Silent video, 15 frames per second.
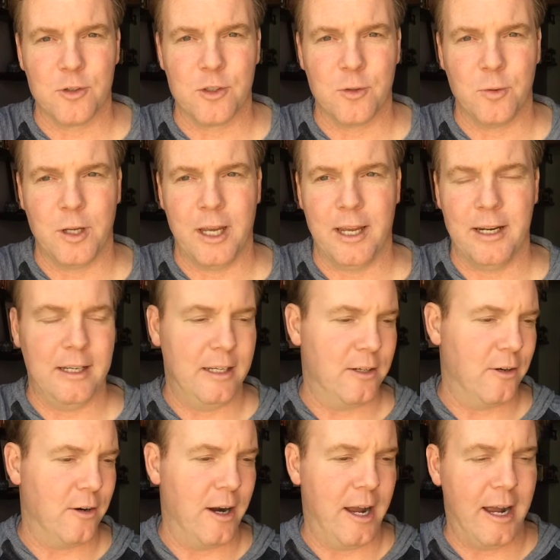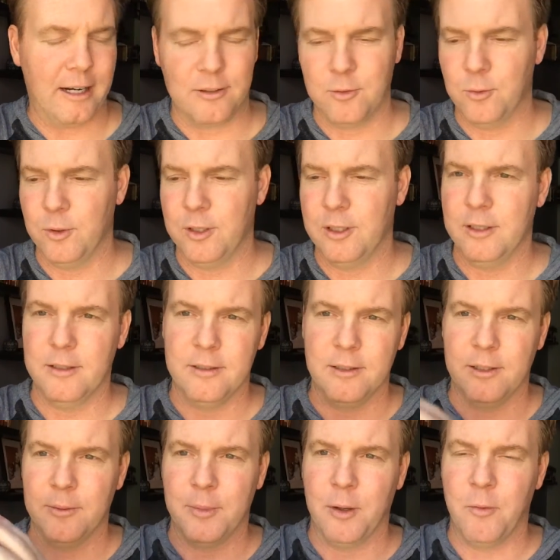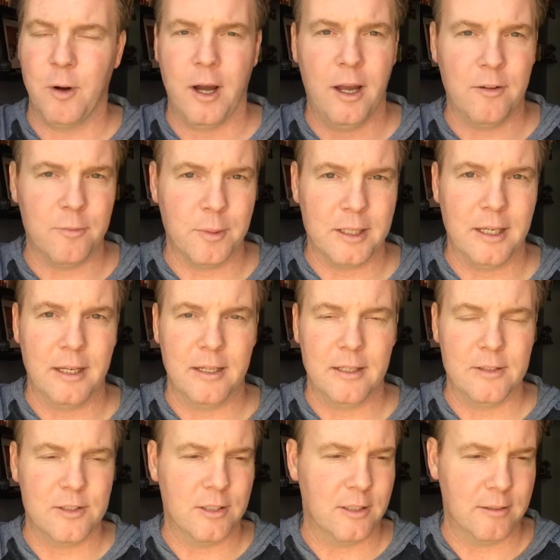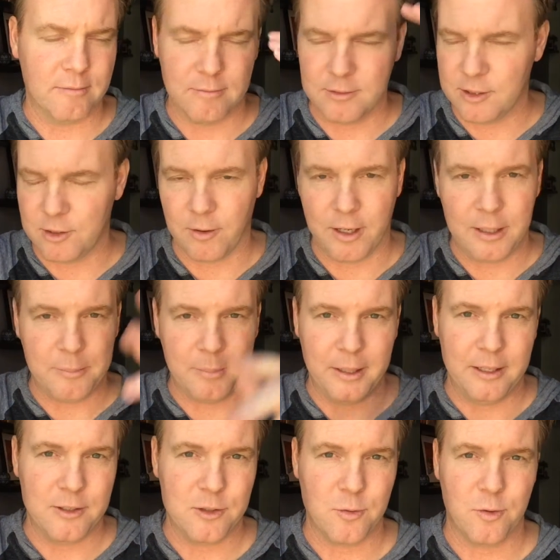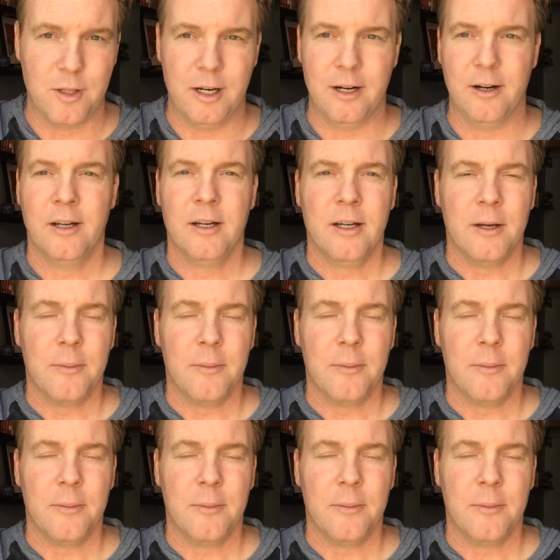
so we had to interact with my wife, my kids, and then his grandparents were there.